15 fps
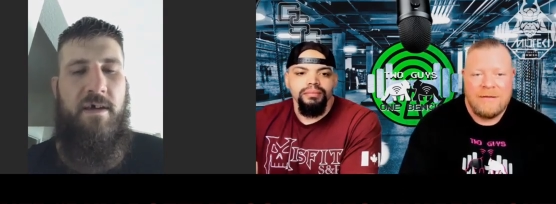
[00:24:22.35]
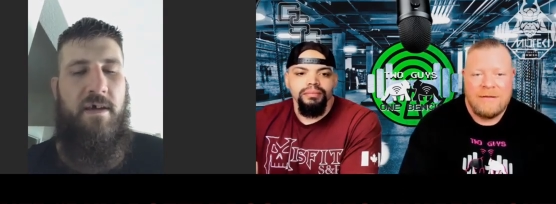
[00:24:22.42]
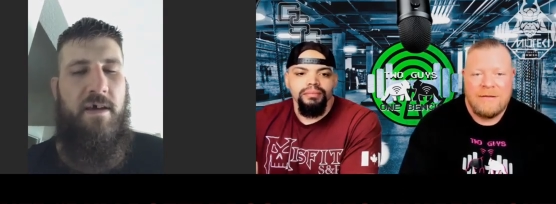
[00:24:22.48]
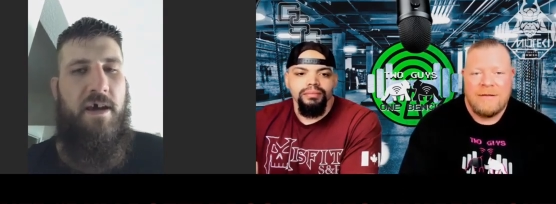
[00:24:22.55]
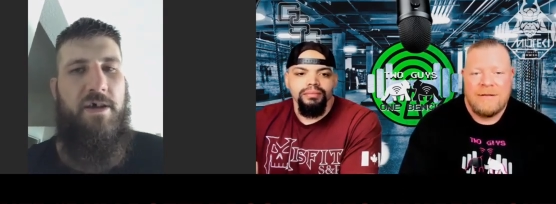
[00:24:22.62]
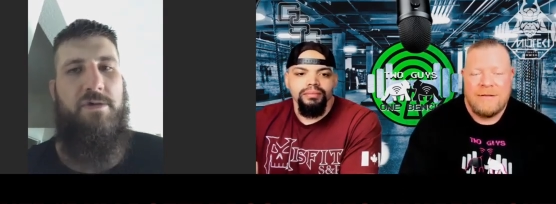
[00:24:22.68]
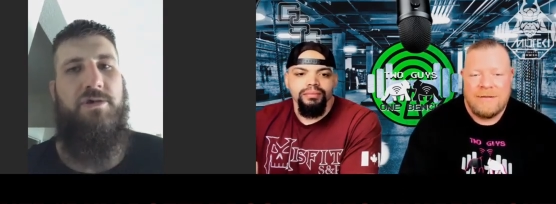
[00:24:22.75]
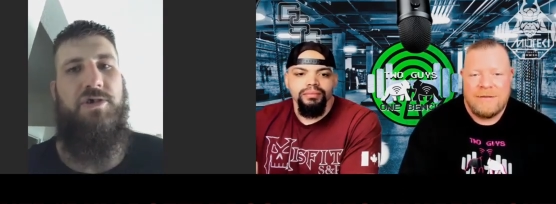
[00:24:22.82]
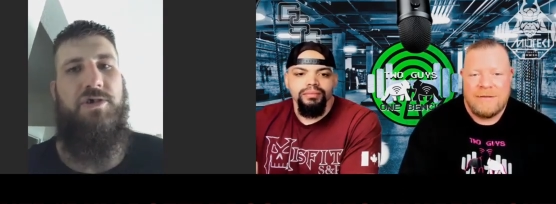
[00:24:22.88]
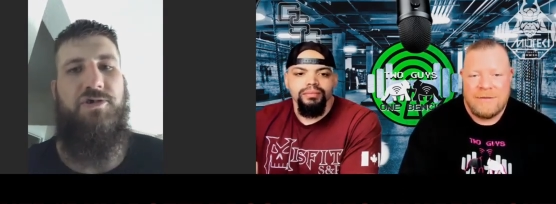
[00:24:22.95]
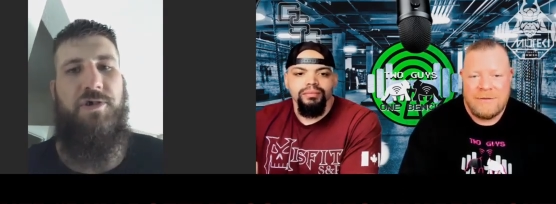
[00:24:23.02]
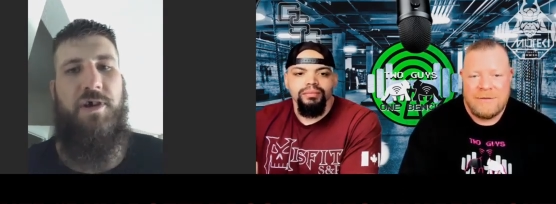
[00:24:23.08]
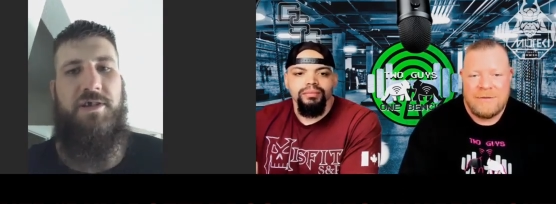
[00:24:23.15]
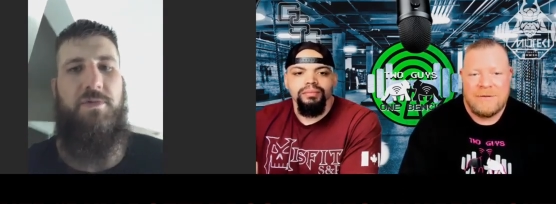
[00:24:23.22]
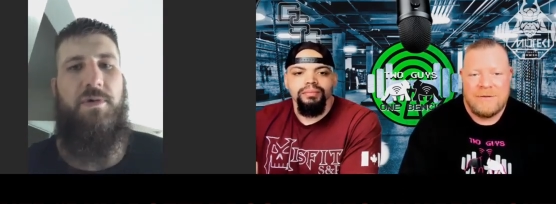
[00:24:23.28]
Speaker 1: I usually
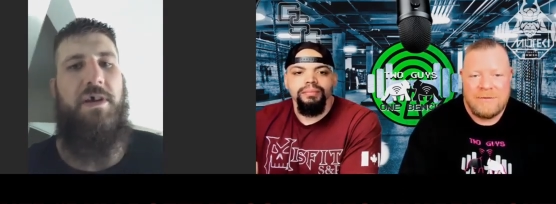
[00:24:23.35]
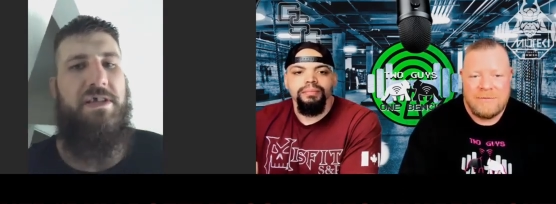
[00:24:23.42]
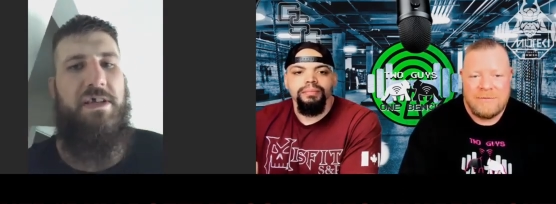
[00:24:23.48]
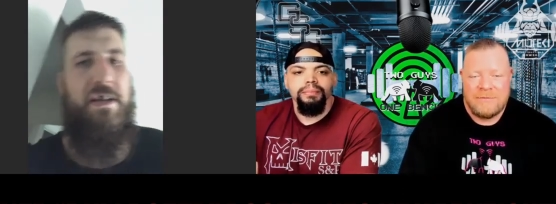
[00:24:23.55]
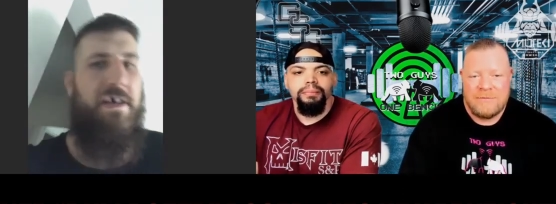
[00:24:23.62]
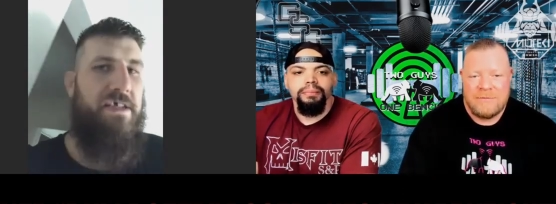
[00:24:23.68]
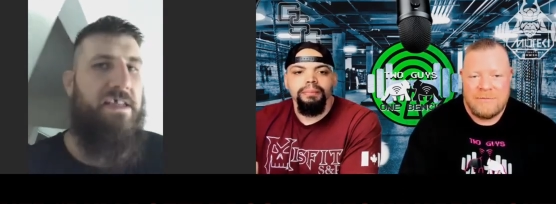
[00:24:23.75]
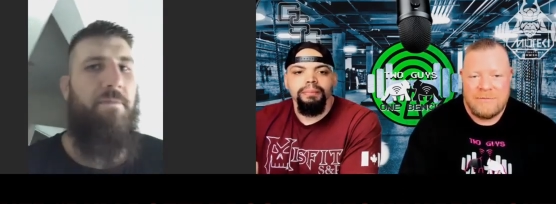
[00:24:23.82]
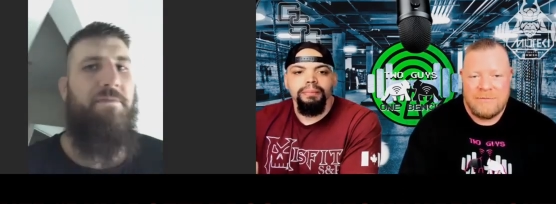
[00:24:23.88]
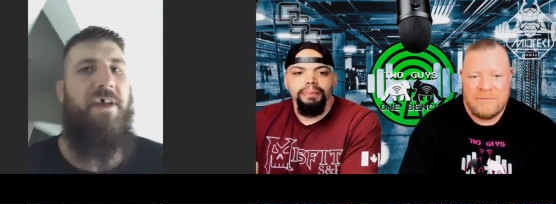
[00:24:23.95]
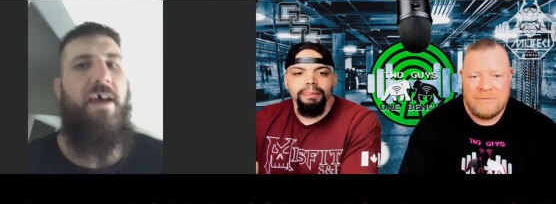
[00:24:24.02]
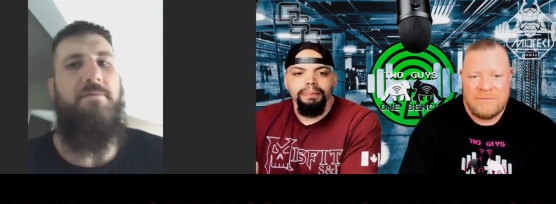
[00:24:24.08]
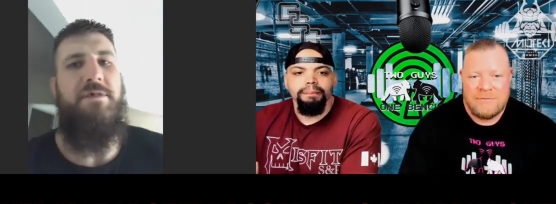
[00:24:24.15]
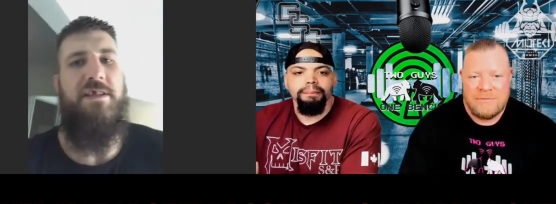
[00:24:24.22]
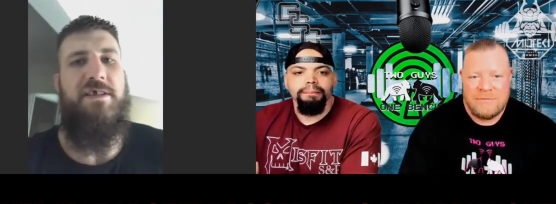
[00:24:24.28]
train twice a day.
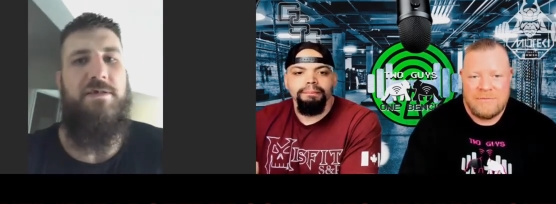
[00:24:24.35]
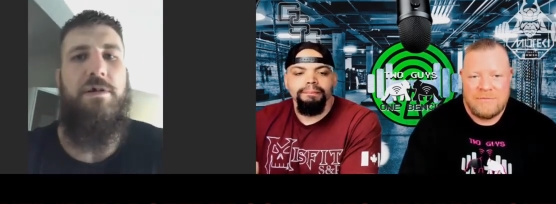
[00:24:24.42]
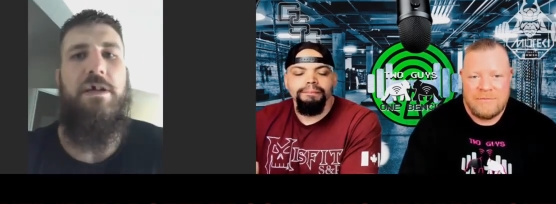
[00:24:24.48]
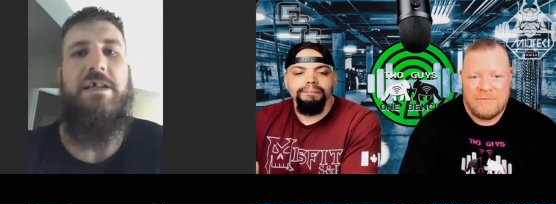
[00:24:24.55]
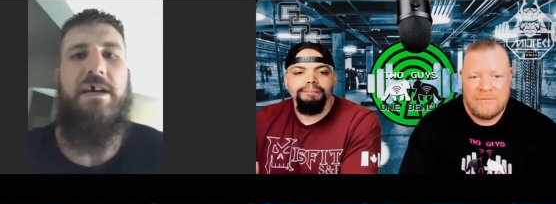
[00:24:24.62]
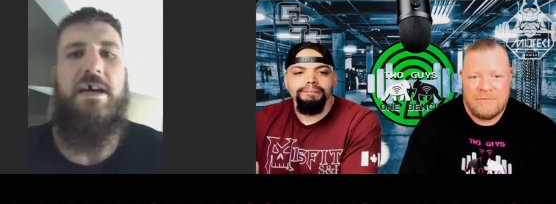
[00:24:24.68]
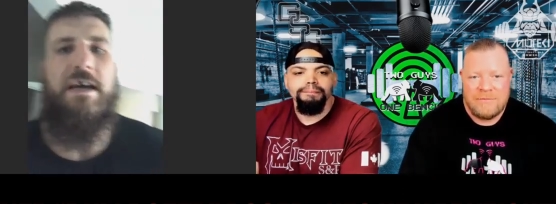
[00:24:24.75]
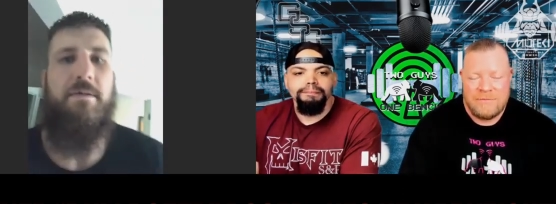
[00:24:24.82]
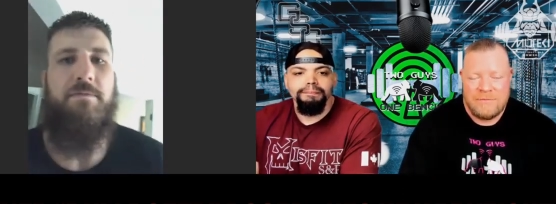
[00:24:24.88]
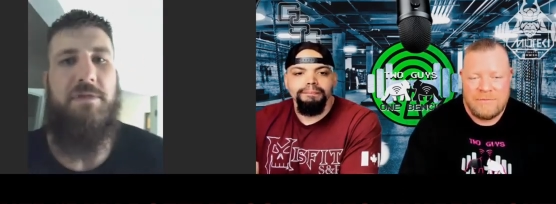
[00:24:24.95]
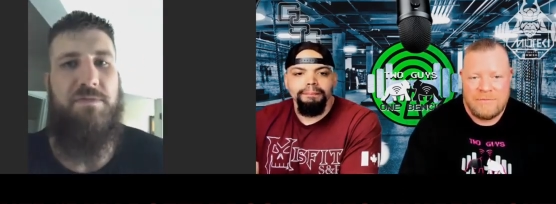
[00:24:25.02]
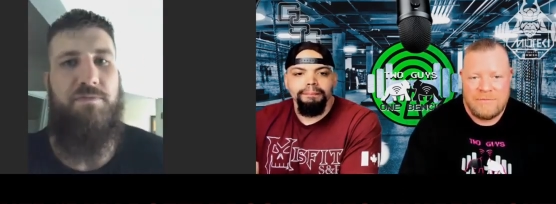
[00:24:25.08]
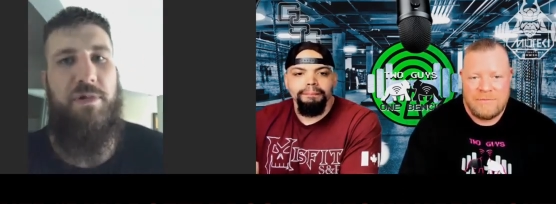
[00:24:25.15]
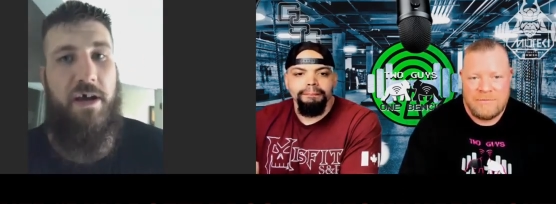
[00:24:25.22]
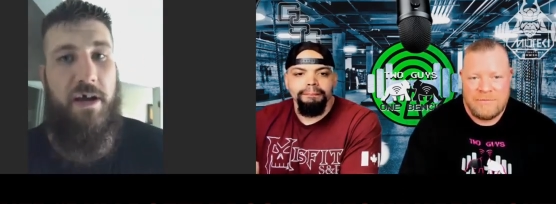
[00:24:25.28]
Sometimes it's three
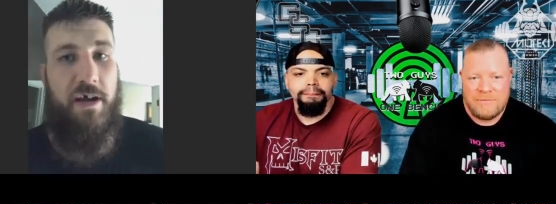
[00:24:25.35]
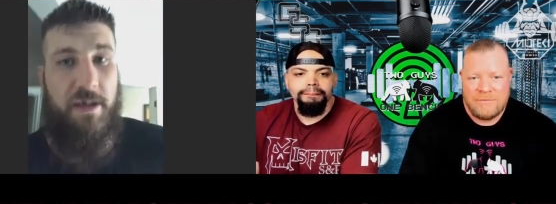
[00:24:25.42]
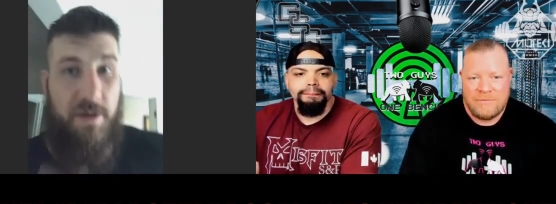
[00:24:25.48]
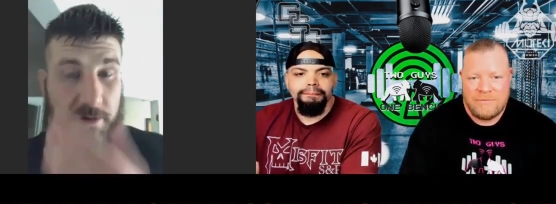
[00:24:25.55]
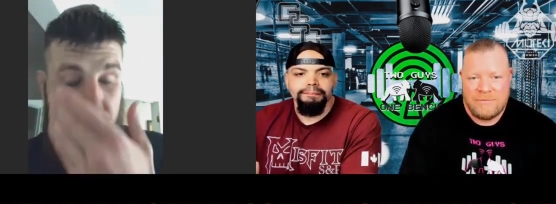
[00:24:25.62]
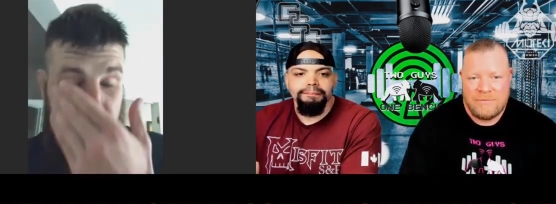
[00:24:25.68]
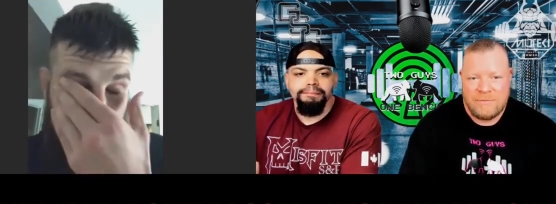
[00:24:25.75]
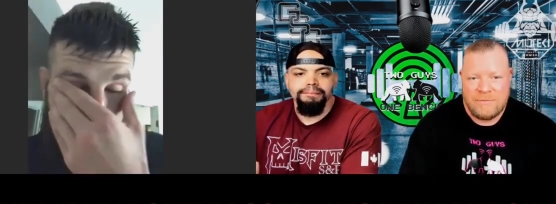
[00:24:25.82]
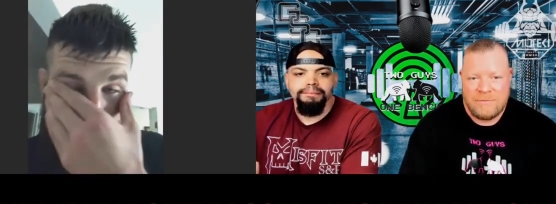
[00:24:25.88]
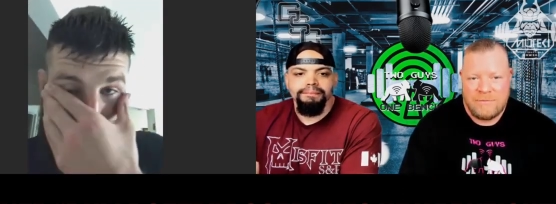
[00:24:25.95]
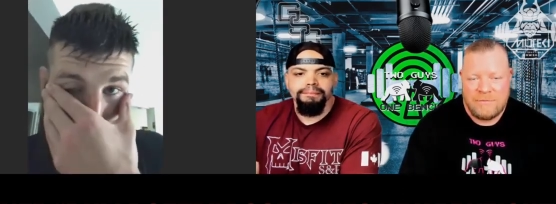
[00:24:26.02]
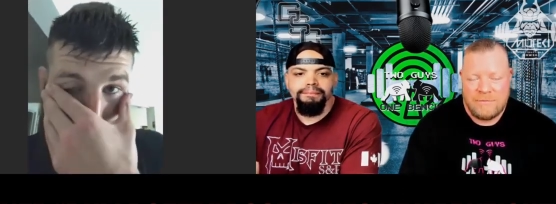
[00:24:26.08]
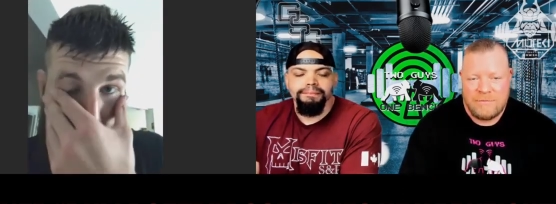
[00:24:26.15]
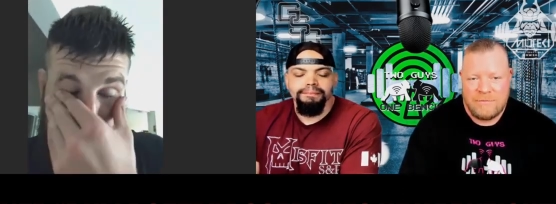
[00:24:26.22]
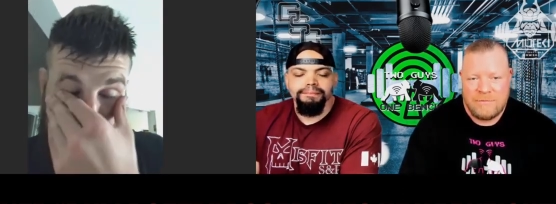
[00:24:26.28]
times, but usually it's
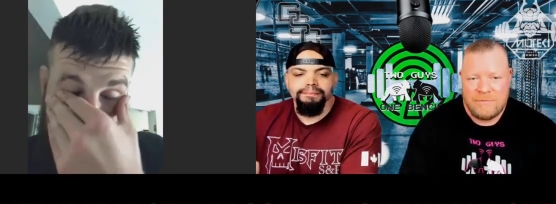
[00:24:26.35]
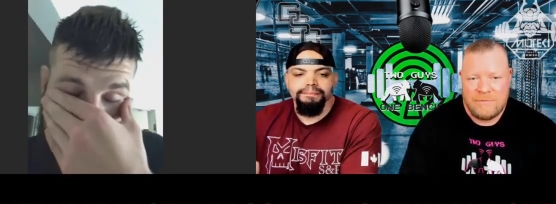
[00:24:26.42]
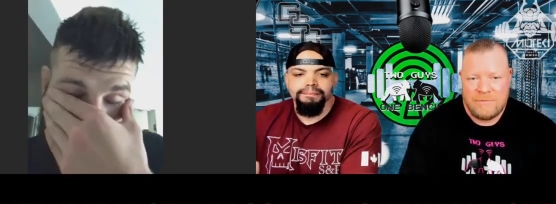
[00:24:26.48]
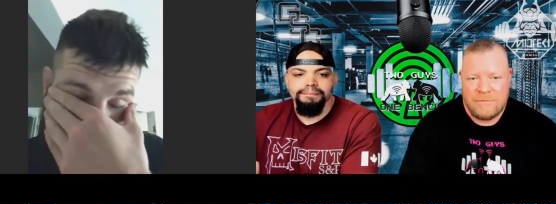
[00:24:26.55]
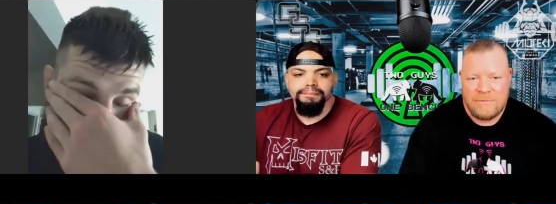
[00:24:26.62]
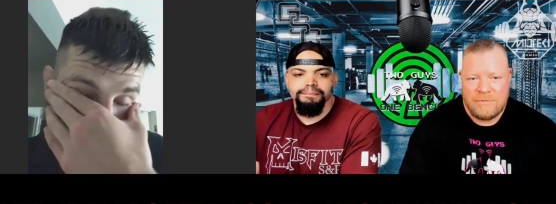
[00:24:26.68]
twice.